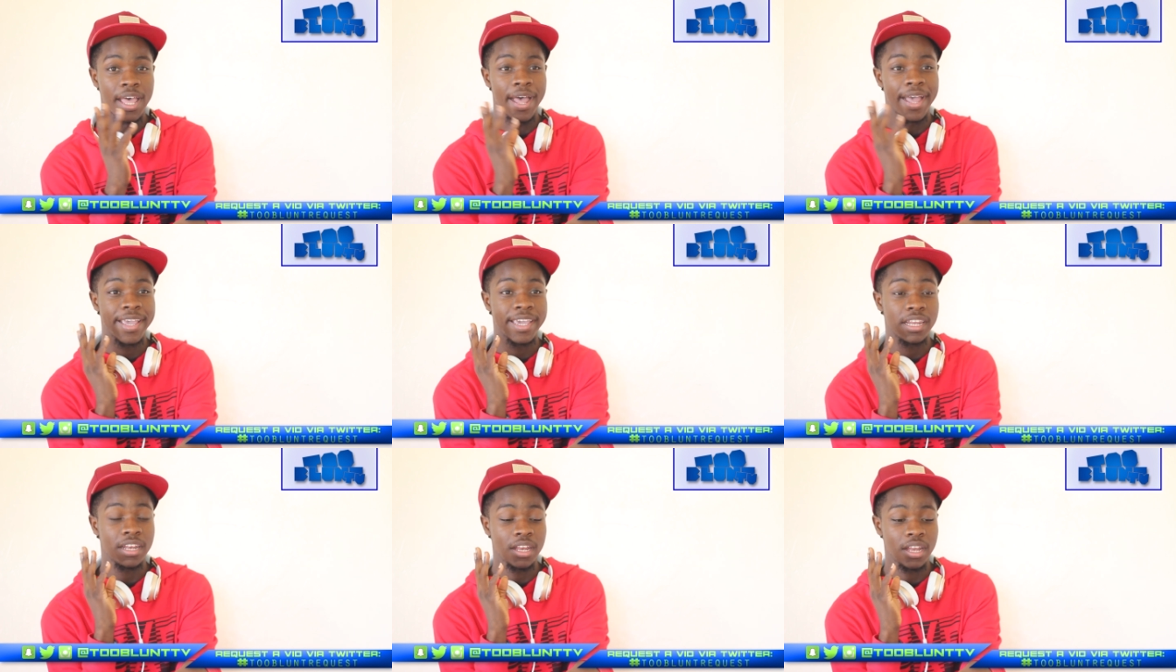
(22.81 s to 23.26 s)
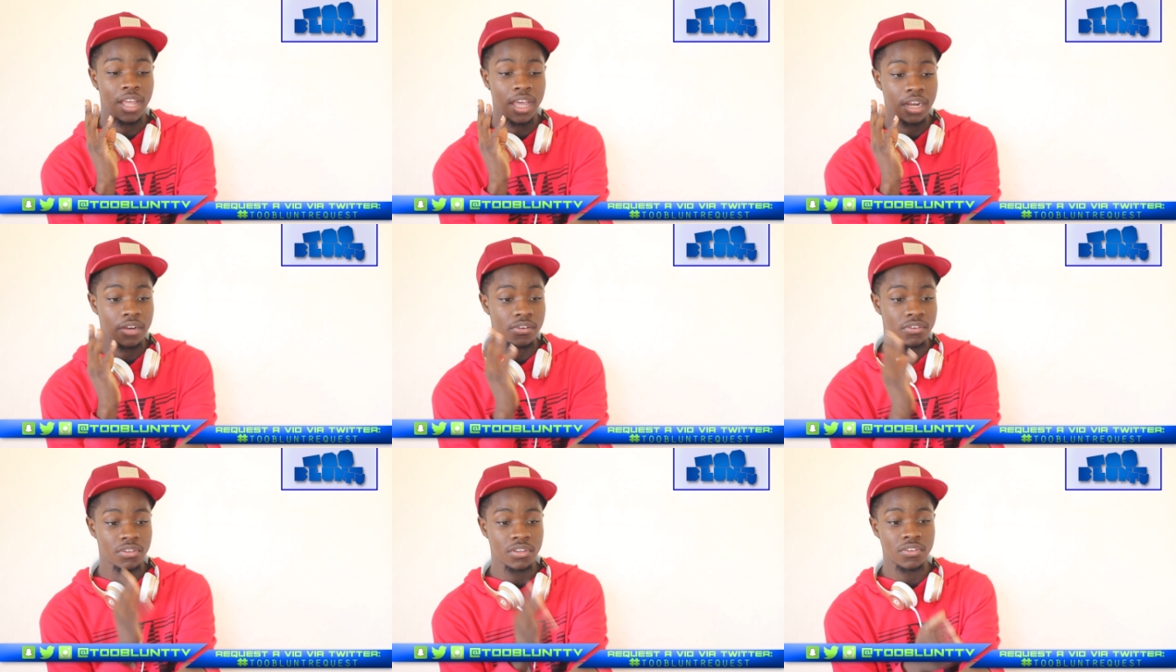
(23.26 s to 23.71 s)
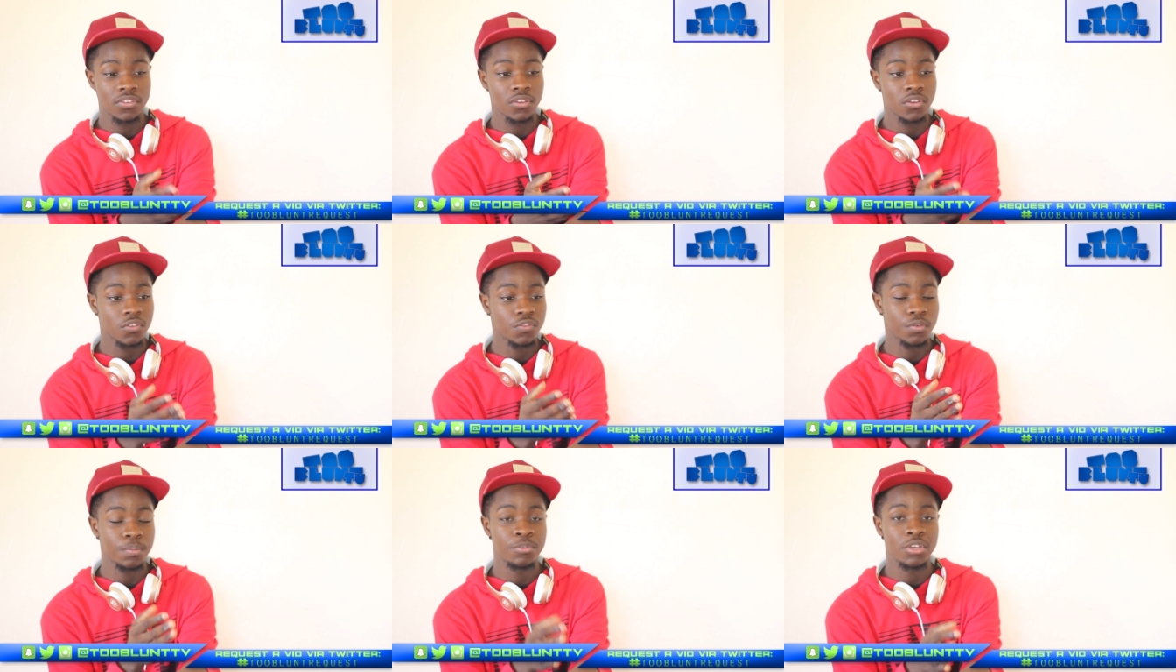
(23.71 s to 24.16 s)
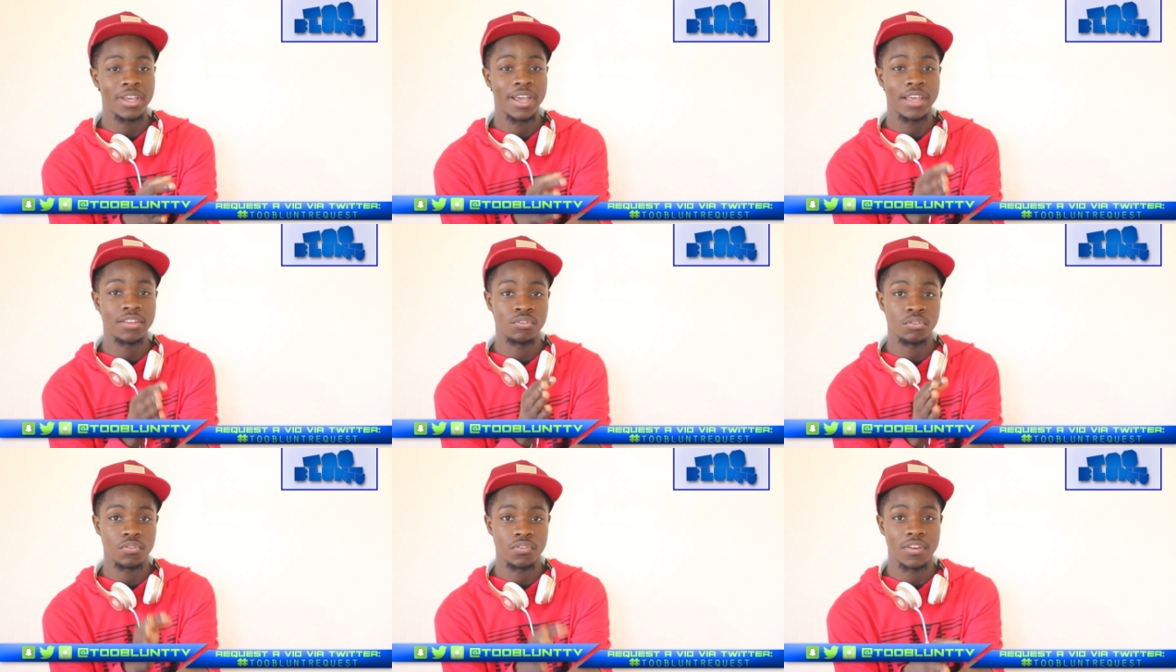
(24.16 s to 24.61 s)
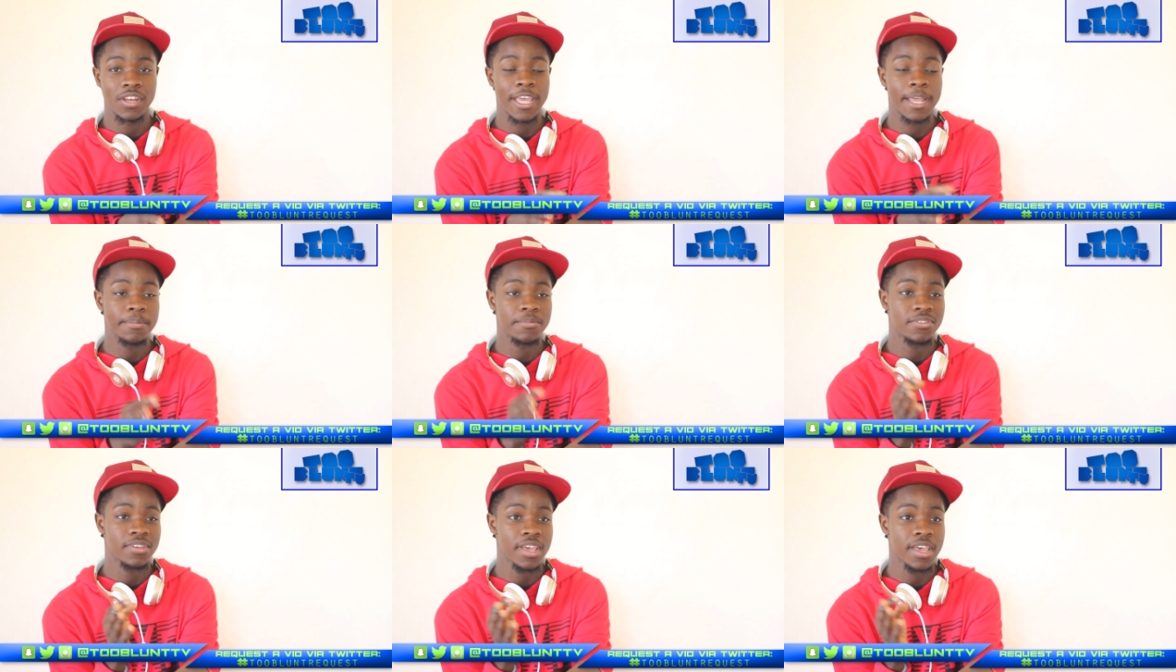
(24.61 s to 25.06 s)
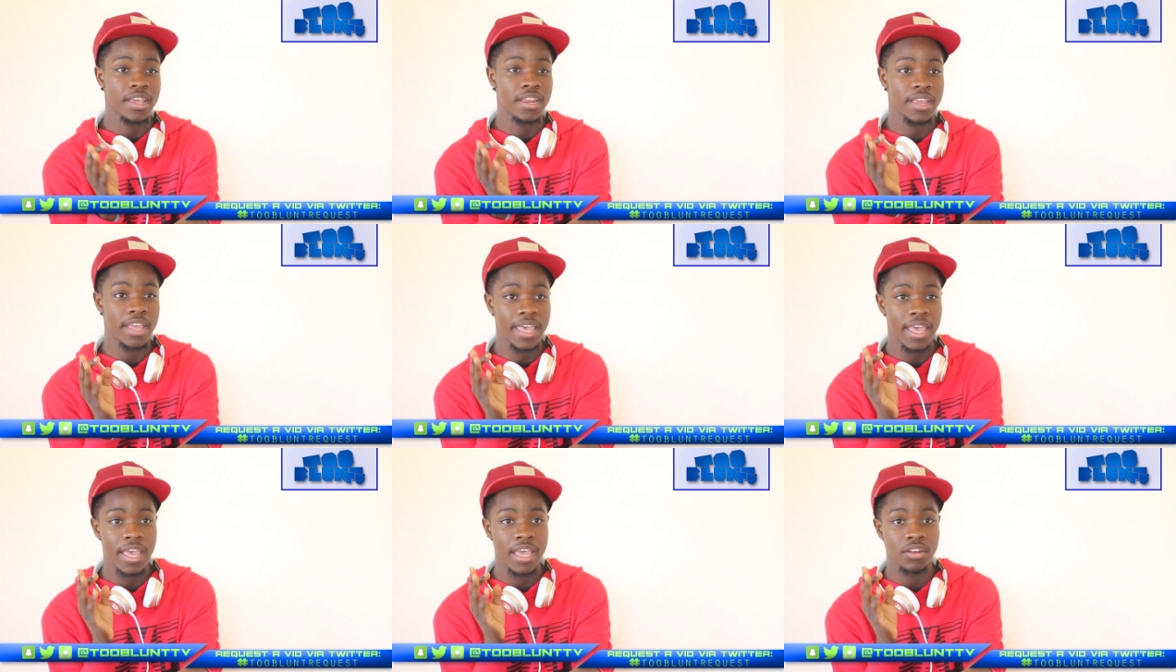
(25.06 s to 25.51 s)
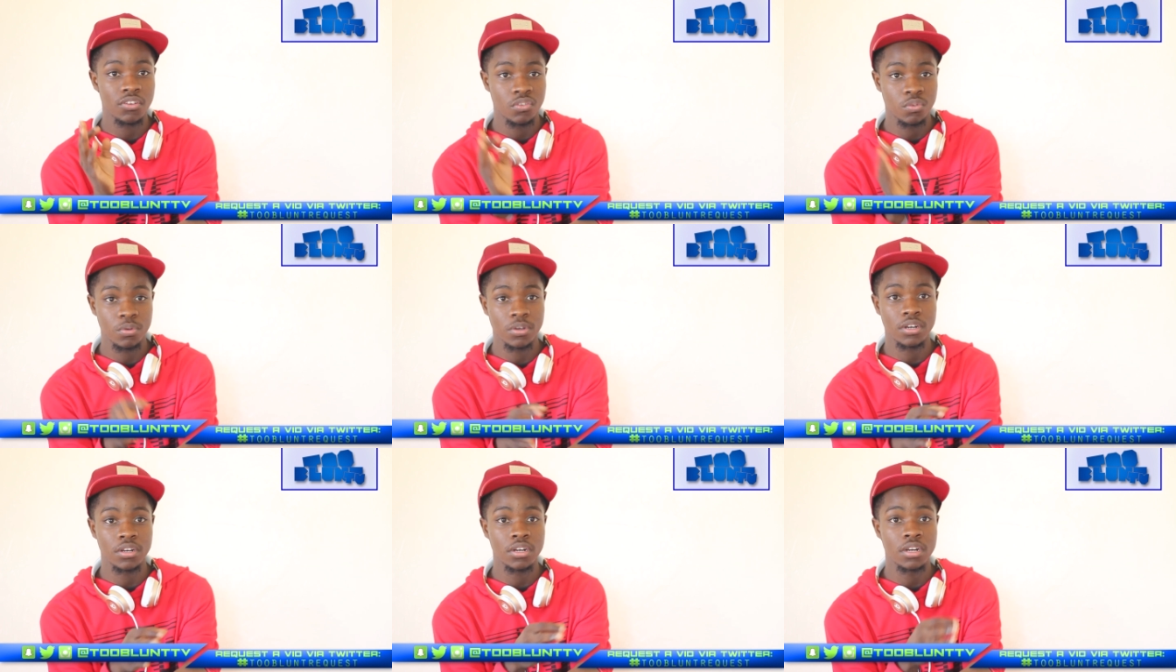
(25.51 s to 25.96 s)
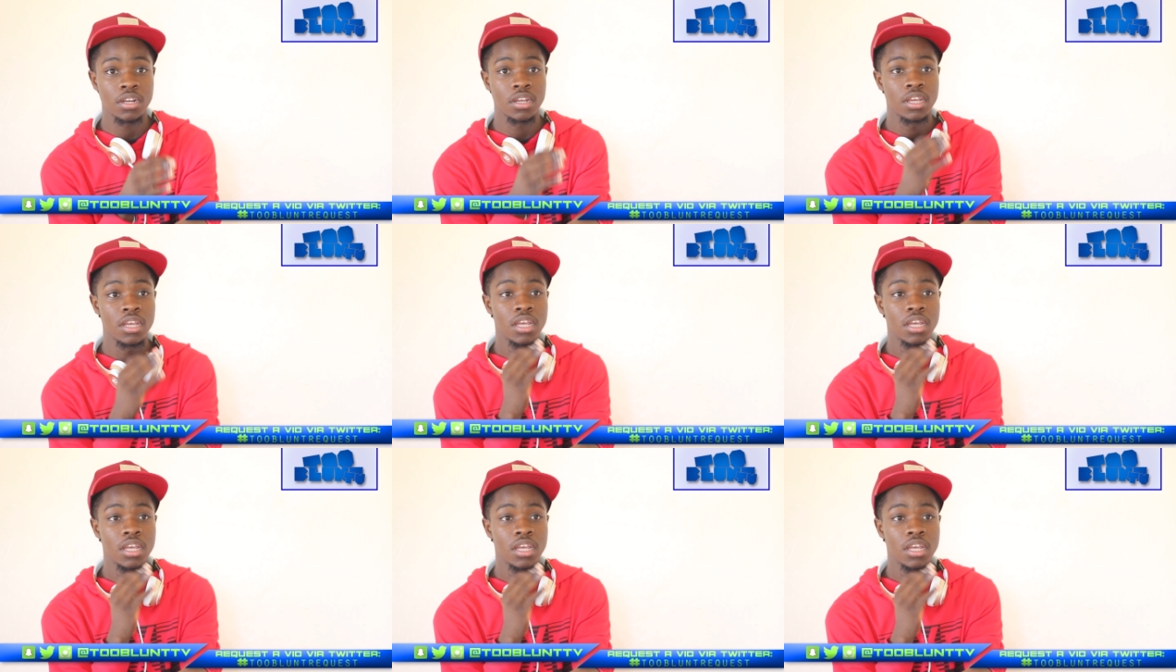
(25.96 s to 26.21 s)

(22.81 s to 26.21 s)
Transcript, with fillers: I get a lot of details from you guys on Snapchat and Twitter.